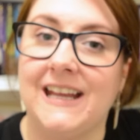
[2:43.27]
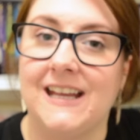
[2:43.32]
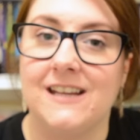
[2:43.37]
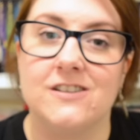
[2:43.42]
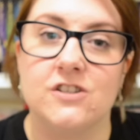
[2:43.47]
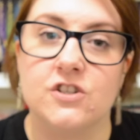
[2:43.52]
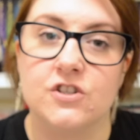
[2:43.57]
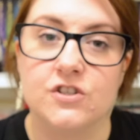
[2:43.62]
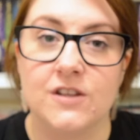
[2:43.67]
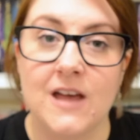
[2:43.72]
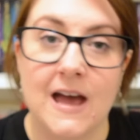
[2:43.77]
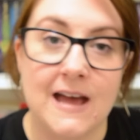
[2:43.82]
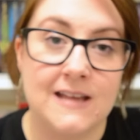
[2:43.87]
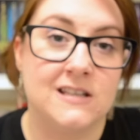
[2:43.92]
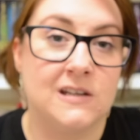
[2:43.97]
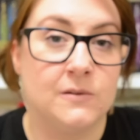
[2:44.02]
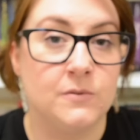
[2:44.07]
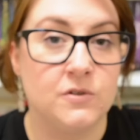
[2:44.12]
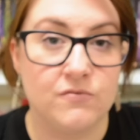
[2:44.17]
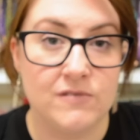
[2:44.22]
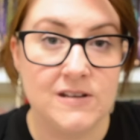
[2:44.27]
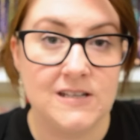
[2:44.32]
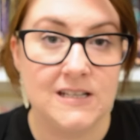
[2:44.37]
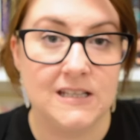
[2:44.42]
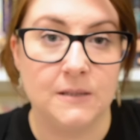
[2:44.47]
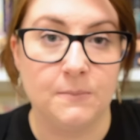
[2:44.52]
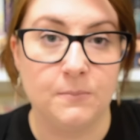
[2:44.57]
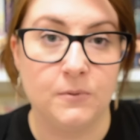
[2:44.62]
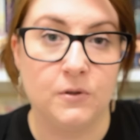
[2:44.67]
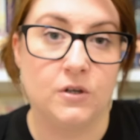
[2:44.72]
It's just that as I was
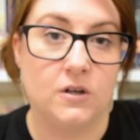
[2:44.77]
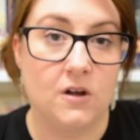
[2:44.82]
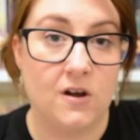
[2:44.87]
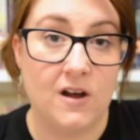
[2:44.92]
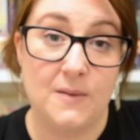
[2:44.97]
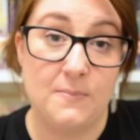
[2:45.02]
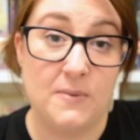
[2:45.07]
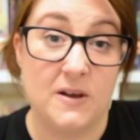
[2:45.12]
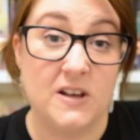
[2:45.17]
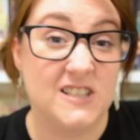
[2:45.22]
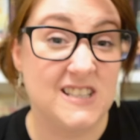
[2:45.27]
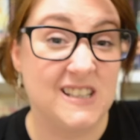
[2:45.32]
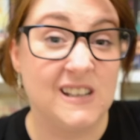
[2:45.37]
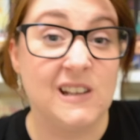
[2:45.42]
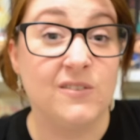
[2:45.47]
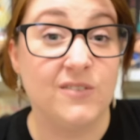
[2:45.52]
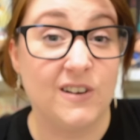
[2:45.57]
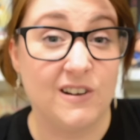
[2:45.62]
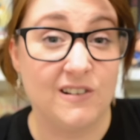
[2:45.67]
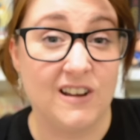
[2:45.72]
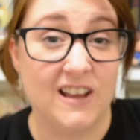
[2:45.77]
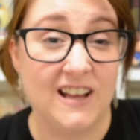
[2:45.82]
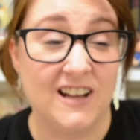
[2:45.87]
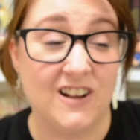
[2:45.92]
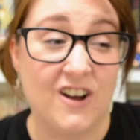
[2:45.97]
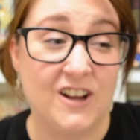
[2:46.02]
reading the book, I personally felt like